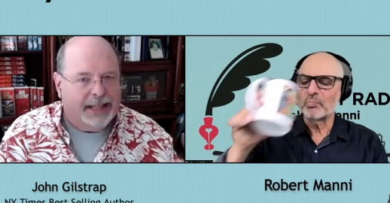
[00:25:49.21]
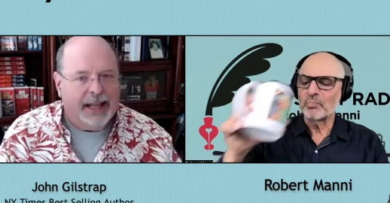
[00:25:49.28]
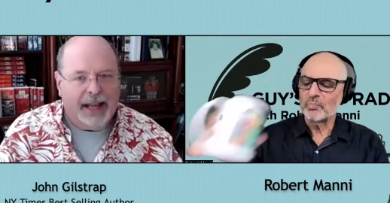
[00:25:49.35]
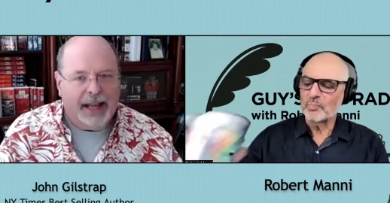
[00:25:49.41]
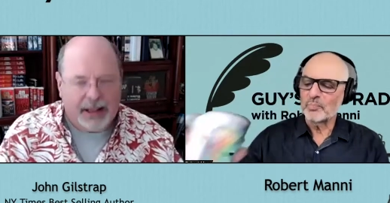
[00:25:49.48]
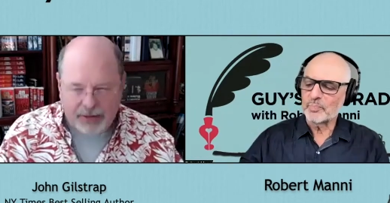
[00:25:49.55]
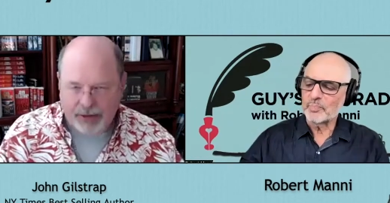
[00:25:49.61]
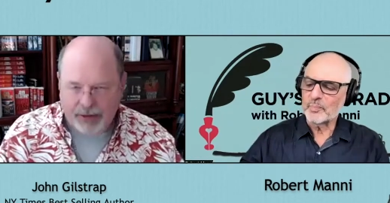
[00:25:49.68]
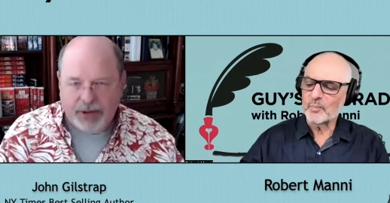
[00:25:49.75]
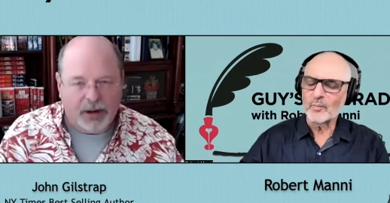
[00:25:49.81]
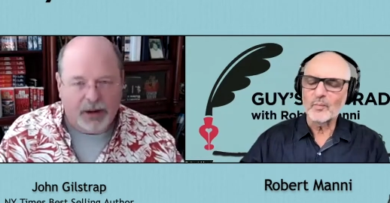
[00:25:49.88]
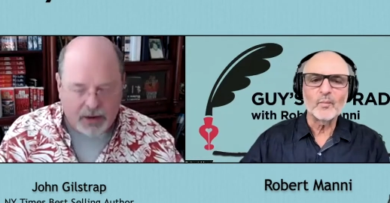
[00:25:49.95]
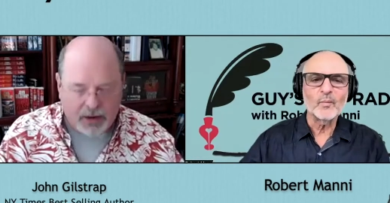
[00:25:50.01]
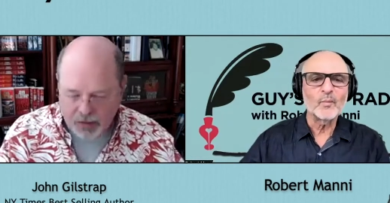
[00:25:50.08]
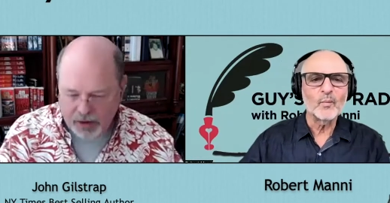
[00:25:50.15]
Speaker 1: the 1,500
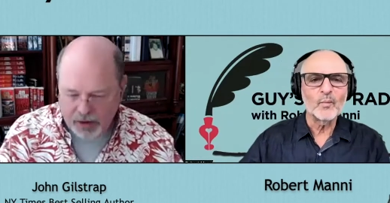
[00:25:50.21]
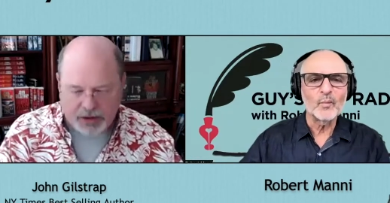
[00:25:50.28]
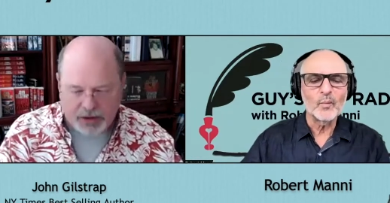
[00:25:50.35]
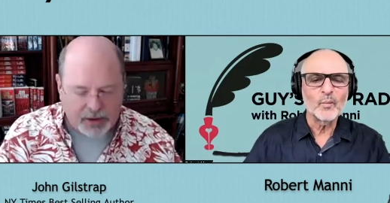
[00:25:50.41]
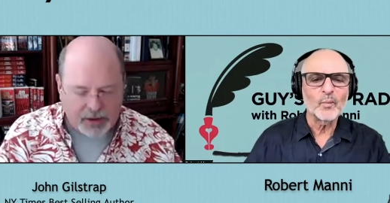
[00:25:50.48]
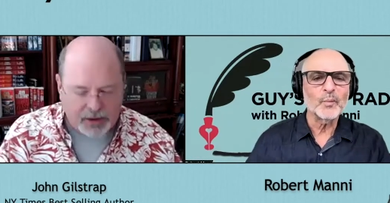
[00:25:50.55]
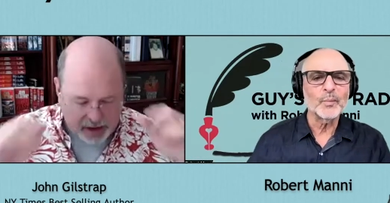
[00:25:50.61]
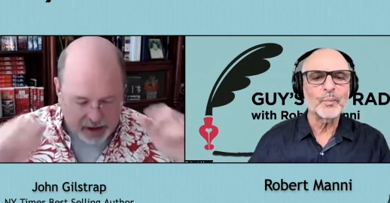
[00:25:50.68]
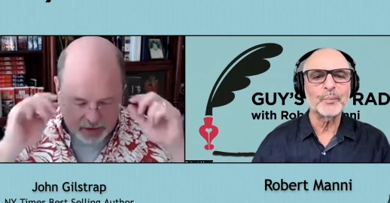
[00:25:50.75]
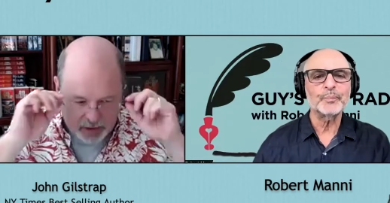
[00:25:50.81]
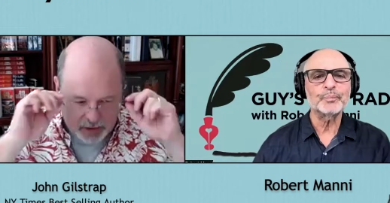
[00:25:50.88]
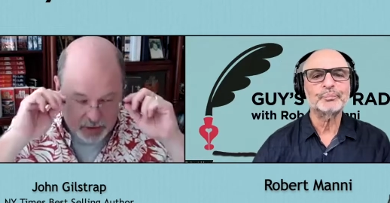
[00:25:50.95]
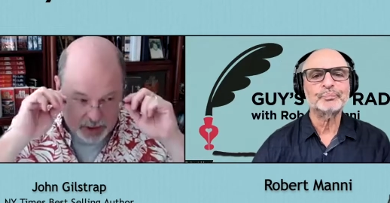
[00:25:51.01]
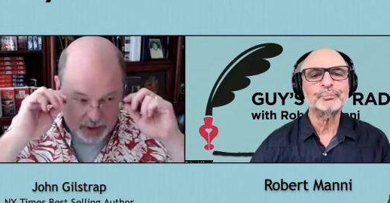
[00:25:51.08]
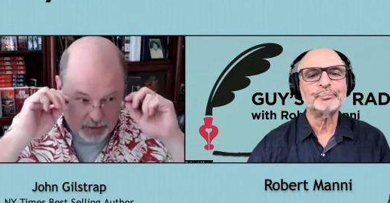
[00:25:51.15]
words or 2,000 words,
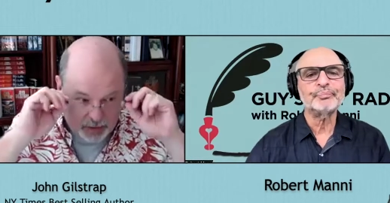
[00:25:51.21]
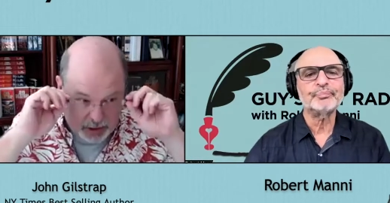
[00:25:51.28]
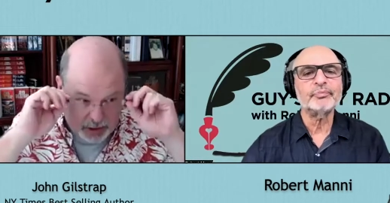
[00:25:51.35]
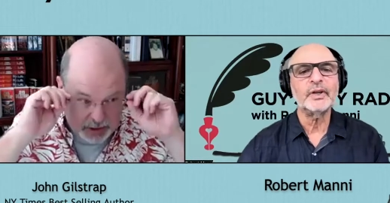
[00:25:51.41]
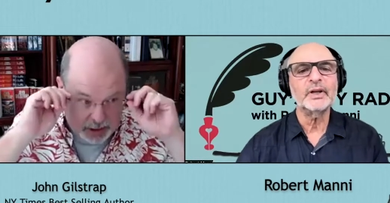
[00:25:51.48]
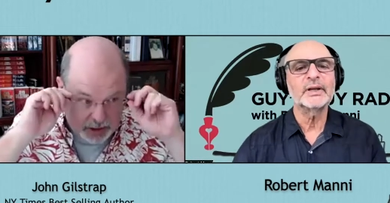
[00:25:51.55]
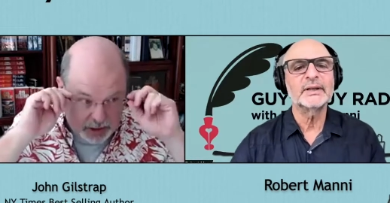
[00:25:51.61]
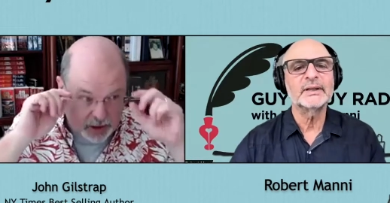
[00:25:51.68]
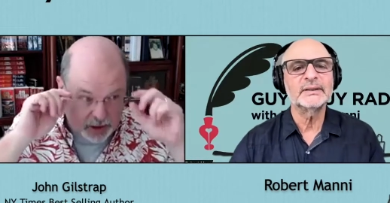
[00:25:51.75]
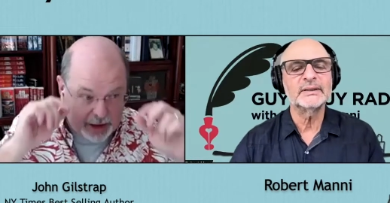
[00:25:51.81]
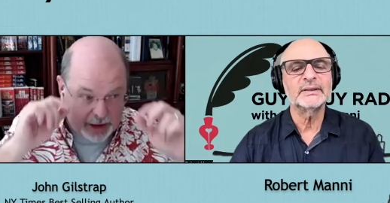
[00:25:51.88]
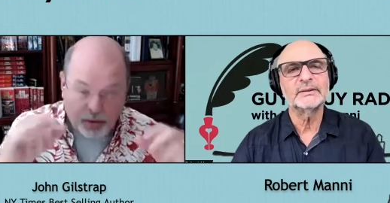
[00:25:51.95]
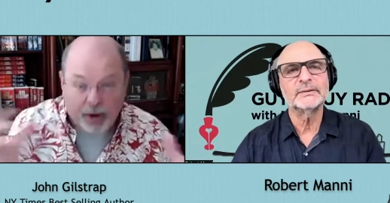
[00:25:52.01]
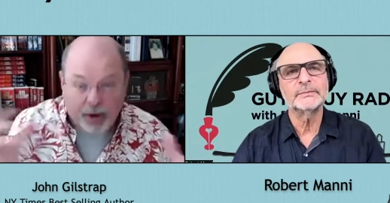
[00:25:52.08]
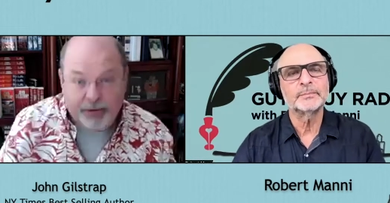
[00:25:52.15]
whatever it is that I churn out, or
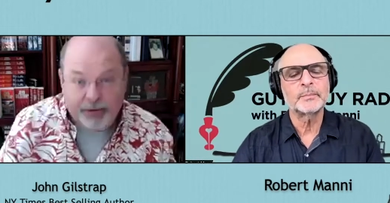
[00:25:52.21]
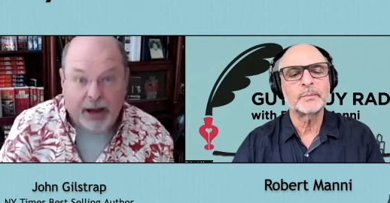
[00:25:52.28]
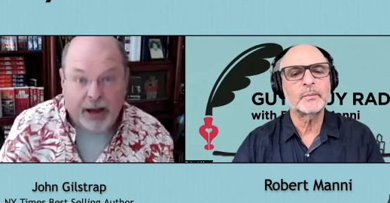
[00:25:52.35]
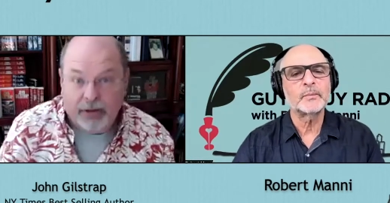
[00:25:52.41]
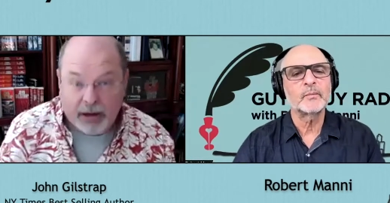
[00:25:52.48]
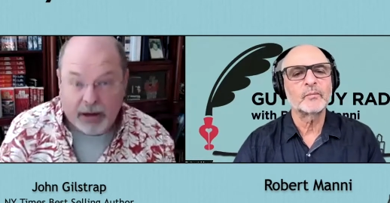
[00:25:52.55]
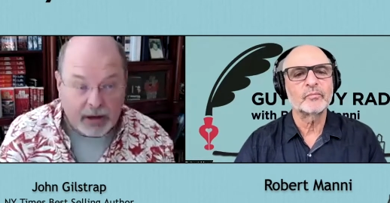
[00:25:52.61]
500,